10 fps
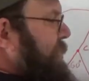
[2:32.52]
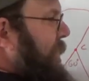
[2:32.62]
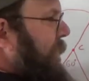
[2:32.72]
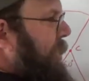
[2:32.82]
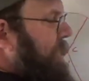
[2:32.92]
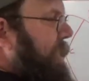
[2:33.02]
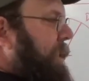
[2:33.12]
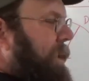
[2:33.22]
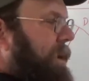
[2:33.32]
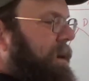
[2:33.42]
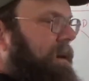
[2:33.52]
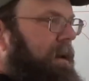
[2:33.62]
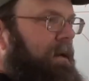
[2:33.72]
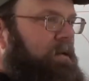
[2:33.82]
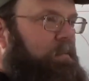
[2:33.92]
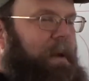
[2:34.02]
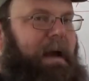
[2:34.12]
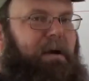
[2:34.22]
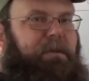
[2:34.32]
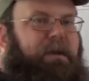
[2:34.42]
you know it was
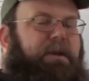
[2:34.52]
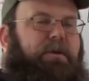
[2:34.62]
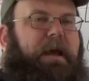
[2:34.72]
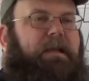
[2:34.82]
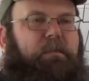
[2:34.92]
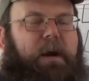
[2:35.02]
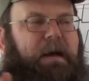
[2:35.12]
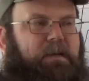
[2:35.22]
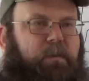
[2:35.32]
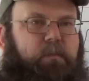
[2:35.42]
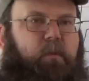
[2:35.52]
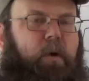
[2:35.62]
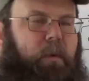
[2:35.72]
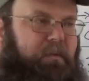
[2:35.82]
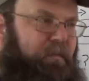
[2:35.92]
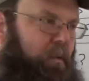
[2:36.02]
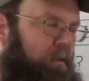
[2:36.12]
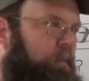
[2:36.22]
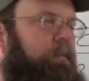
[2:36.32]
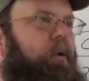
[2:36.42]
pounded in your heads. Pi is
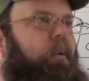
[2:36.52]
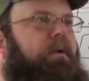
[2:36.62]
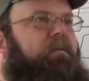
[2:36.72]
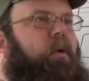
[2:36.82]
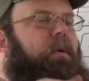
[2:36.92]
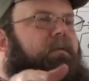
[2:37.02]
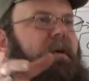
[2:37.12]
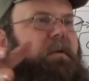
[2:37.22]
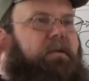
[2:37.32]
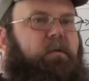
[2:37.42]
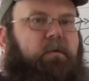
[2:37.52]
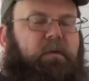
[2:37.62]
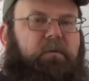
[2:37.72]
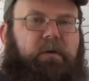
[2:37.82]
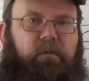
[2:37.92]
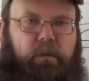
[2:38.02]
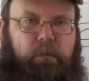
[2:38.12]
3.14. 3.14159265.